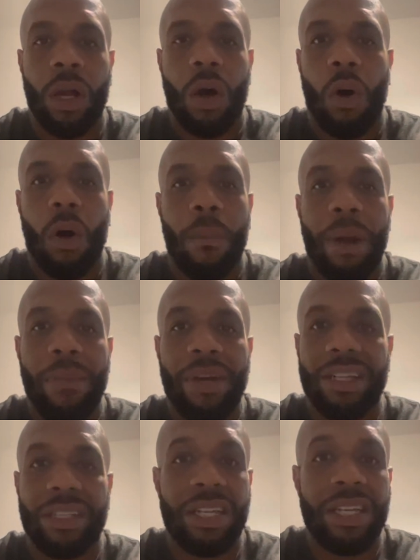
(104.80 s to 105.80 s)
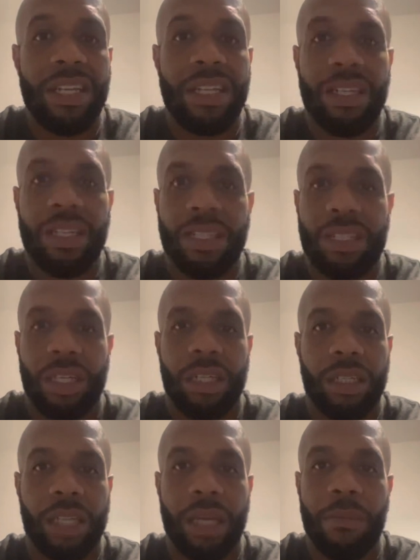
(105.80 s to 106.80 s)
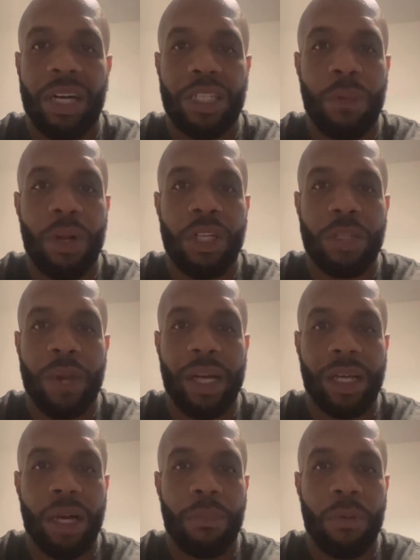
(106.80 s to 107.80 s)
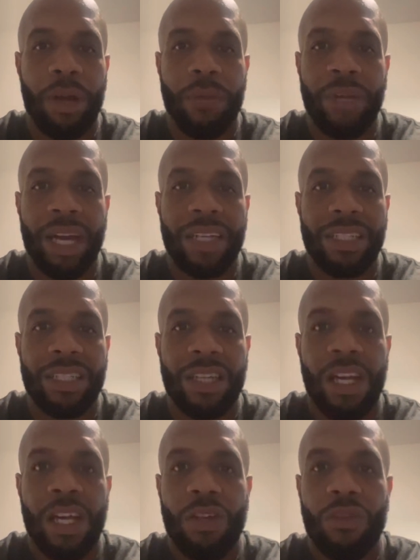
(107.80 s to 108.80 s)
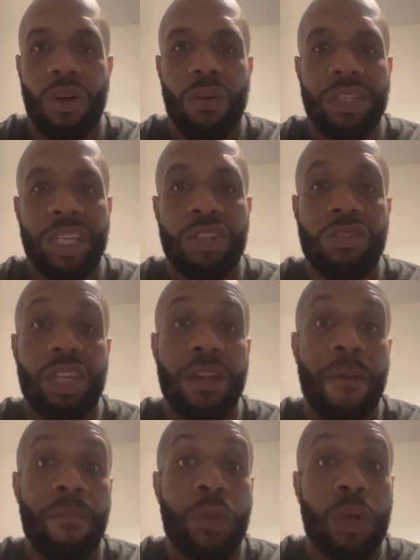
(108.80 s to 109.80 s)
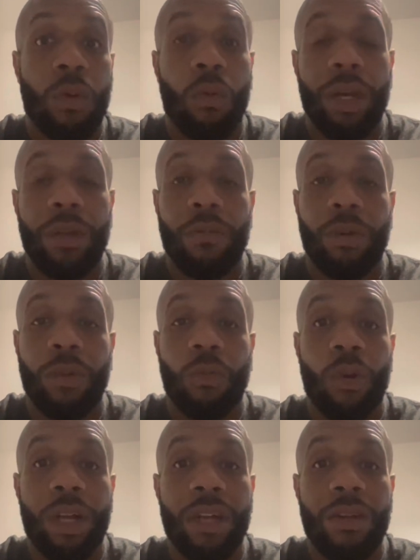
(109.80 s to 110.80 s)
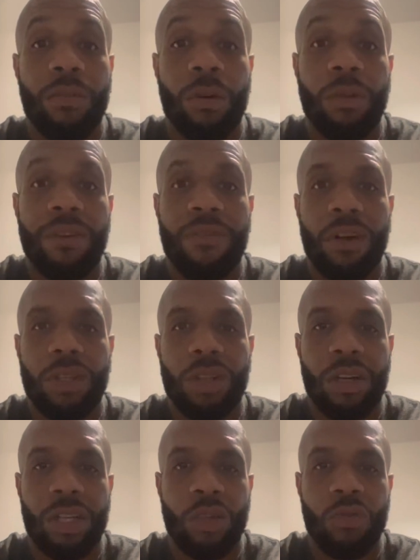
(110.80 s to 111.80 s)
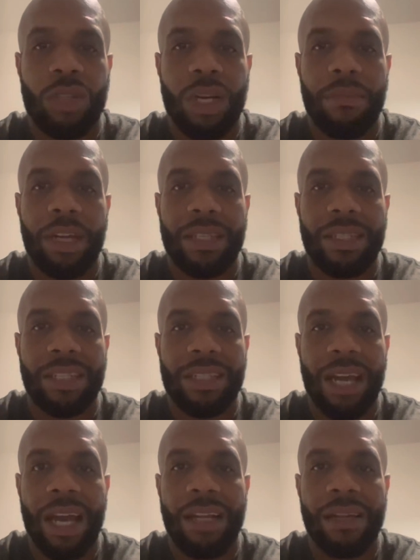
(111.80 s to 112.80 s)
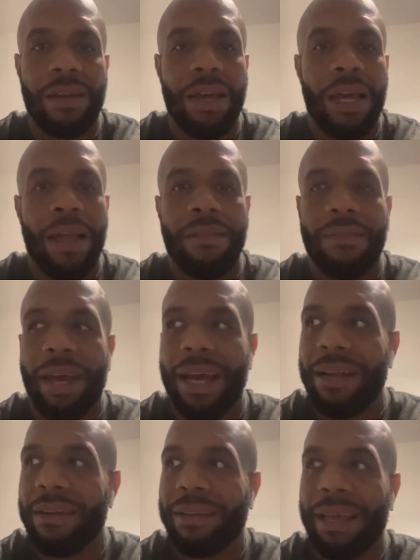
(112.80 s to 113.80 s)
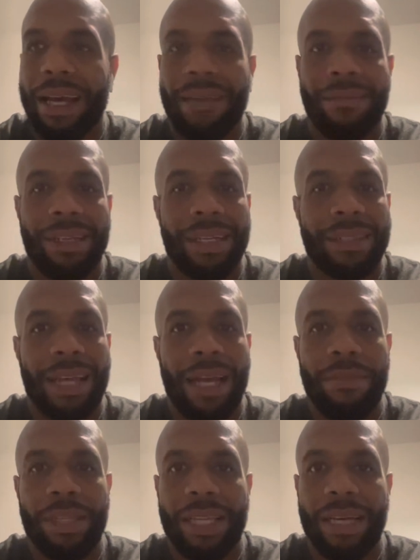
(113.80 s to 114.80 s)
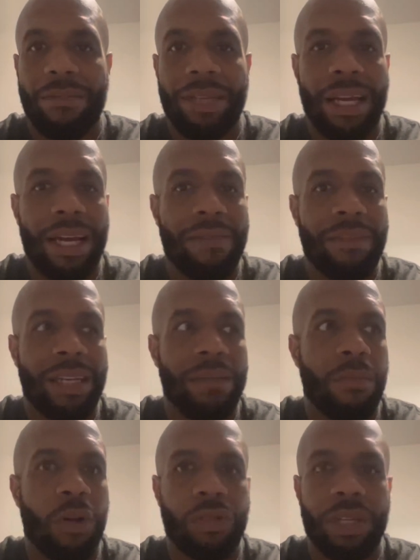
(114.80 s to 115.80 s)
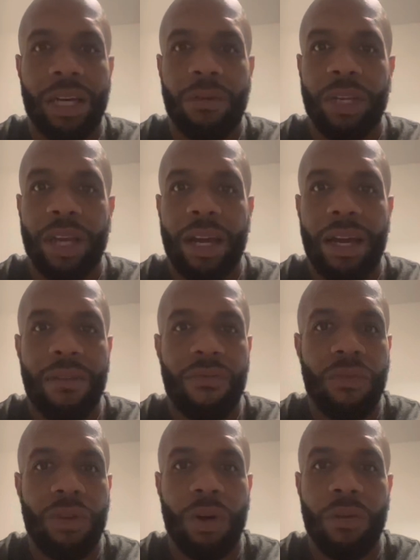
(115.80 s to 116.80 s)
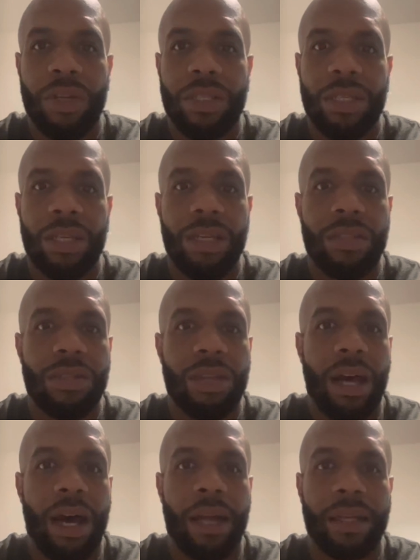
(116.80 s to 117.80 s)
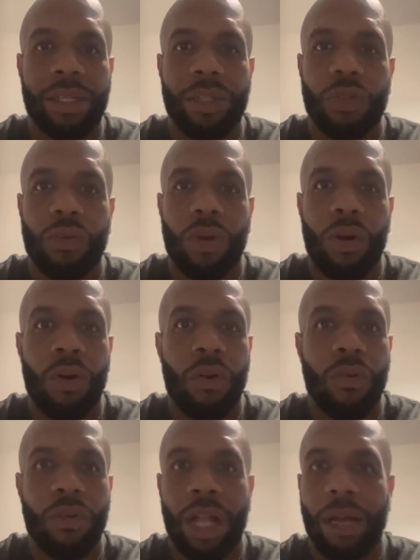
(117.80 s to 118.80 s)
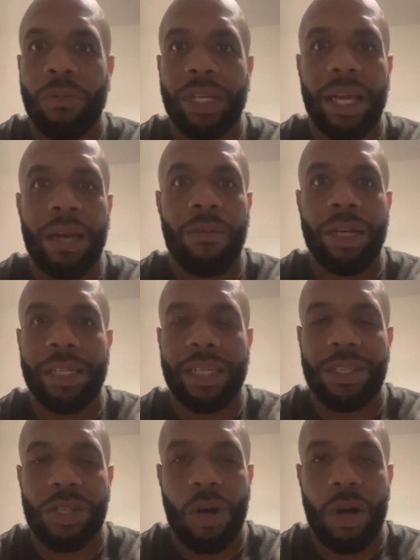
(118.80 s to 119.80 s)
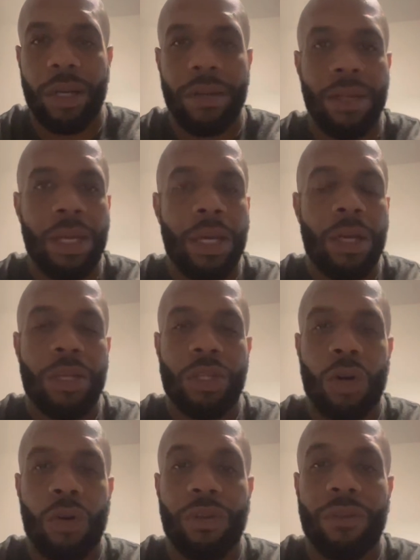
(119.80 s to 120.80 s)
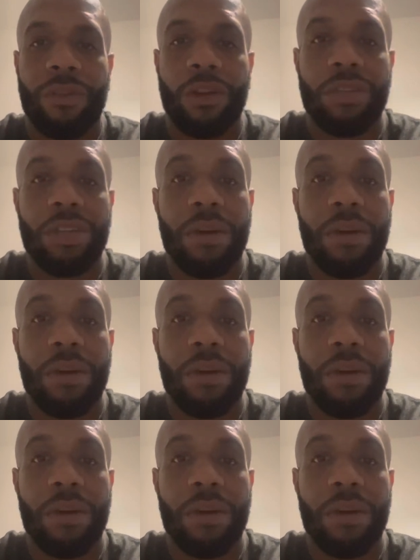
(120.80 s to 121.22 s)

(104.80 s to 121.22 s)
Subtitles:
or maybe I just need to get my spirits back up, or maybe I just, it's interesting when we first start to do something that's exciting, that the excitement that we have, that emotion that we have, it's out of control. Like, we can't wait to get started. So the first of the